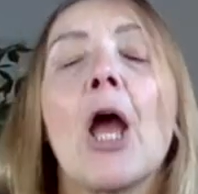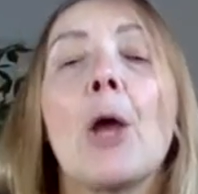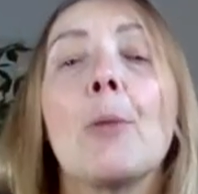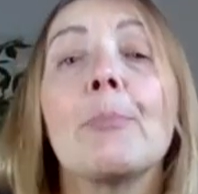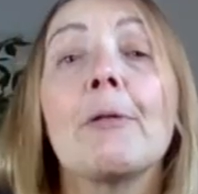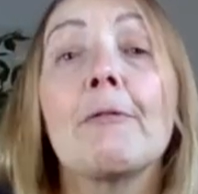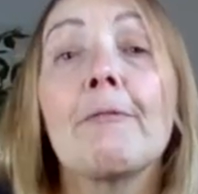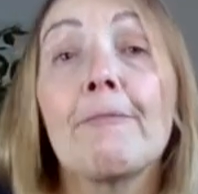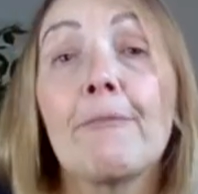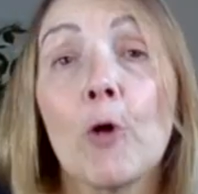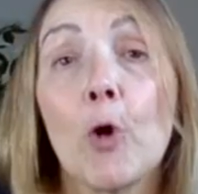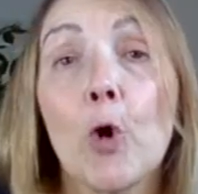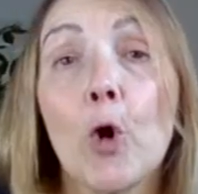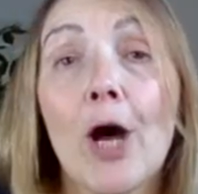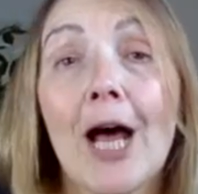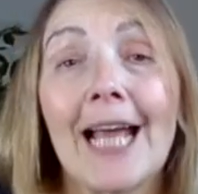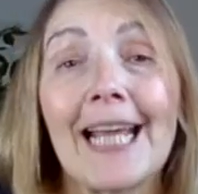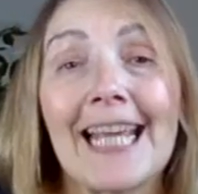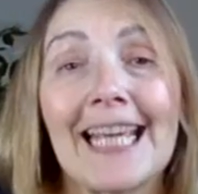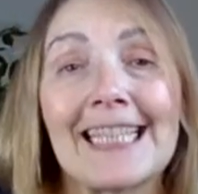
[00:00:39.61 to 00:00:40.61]
Before
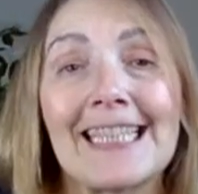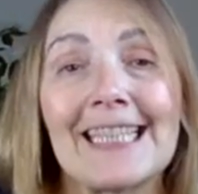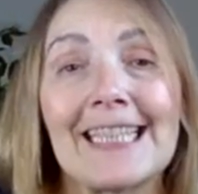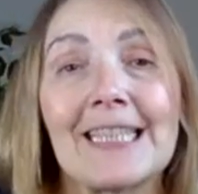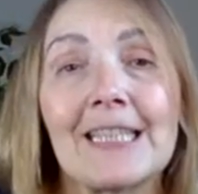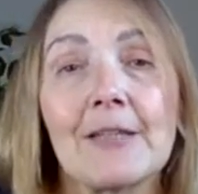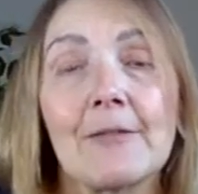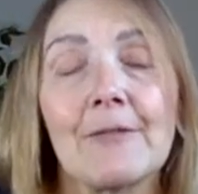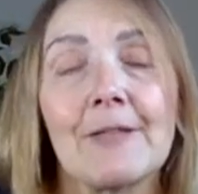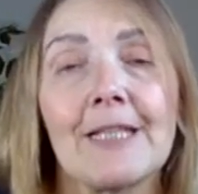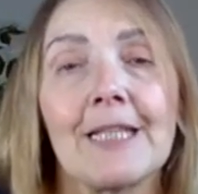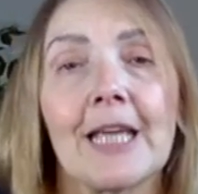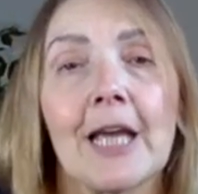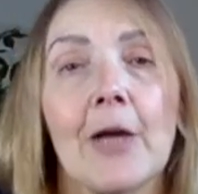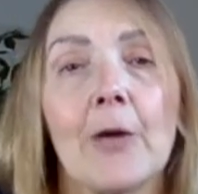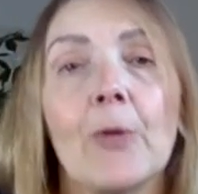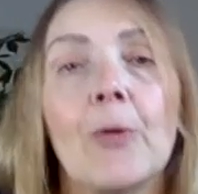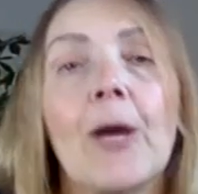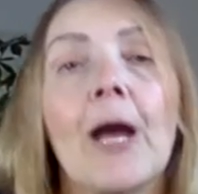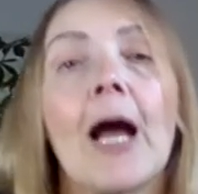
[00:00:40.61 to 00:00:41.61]
I get into the
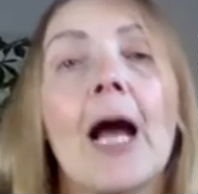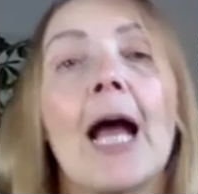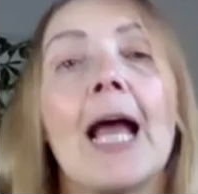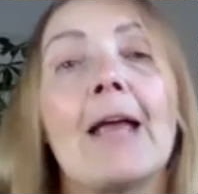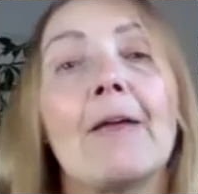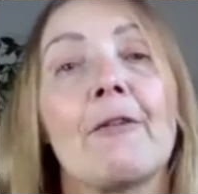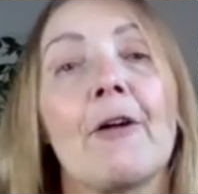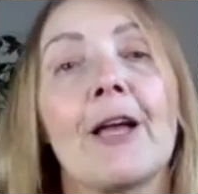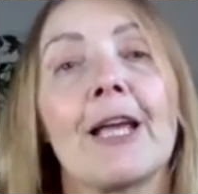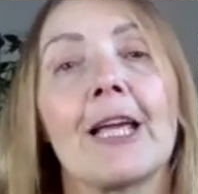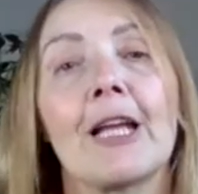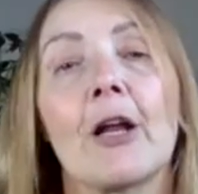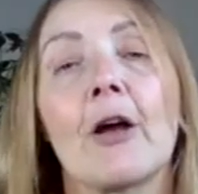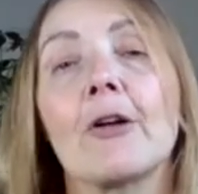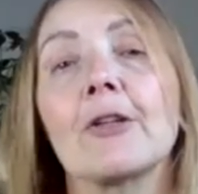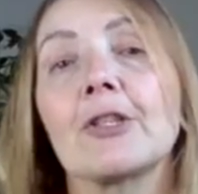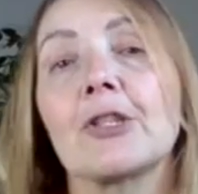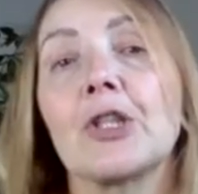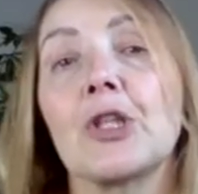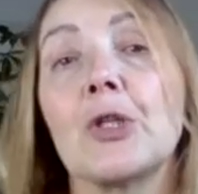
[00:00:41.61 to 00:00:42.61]
video, if I could
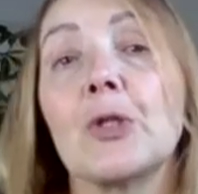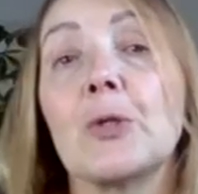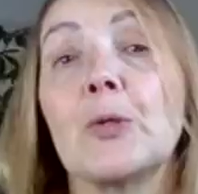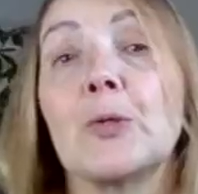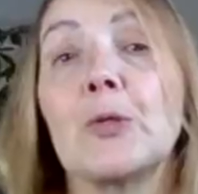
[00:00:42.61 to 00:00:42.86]
ask you